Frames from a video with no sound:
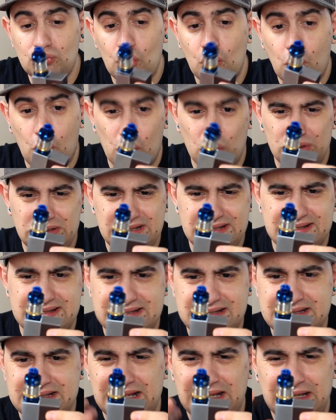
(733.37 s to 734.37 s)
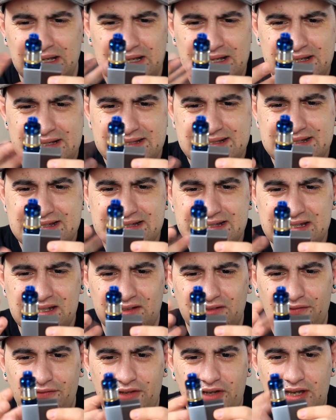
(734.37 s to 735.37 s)
or this
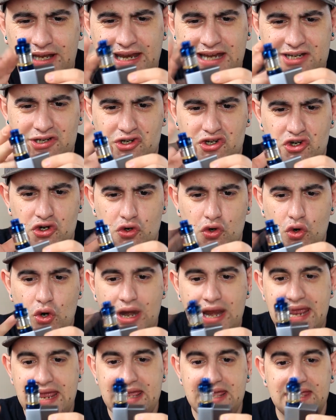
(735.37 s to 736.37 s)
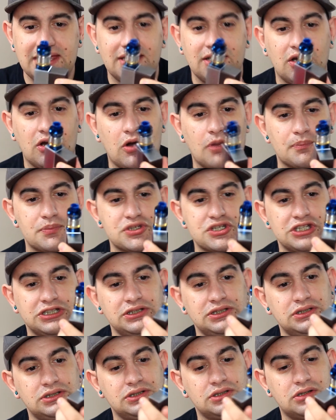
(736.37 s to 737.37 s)
silver and gray
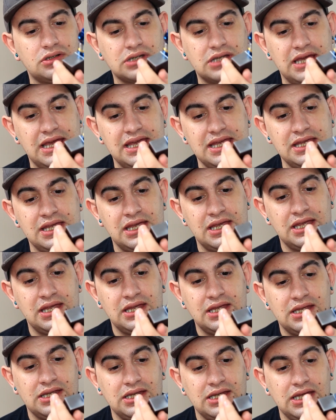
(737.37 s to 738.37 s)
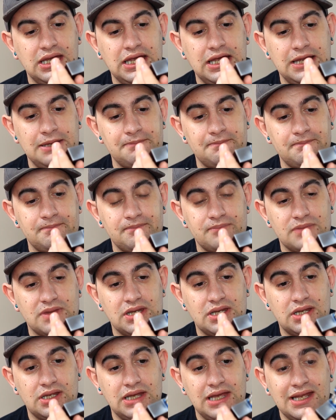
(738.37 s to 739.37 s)
option, okay? And
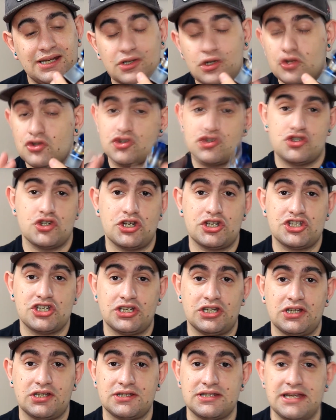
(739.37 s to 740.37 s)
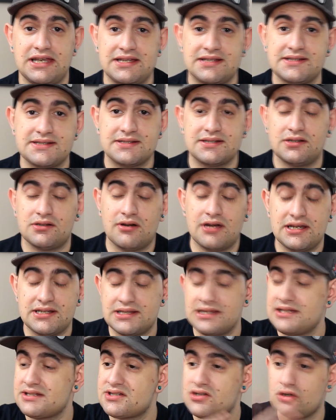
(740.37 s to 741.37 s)
construction on this, all right,
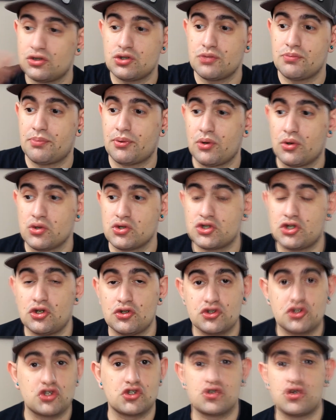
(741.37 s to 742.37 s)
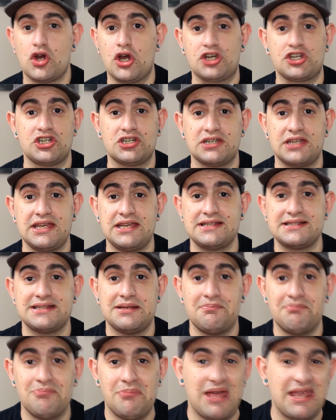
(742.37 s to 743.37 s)
let's go to pros. Construction is
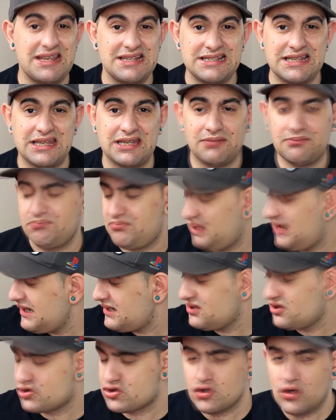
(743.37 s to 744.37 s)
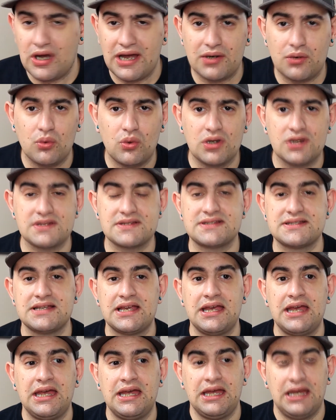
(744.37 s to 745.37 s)
amazing, like the drag was.
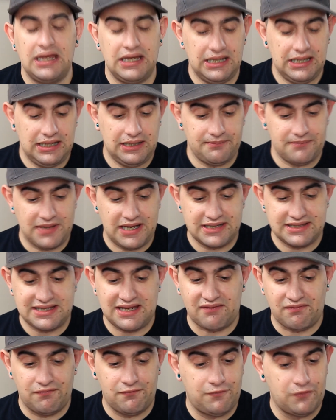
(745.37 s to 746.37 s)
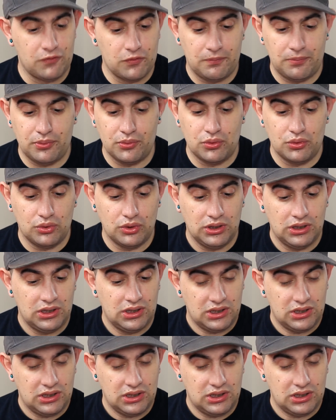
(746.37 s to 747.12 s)
I think Voopoo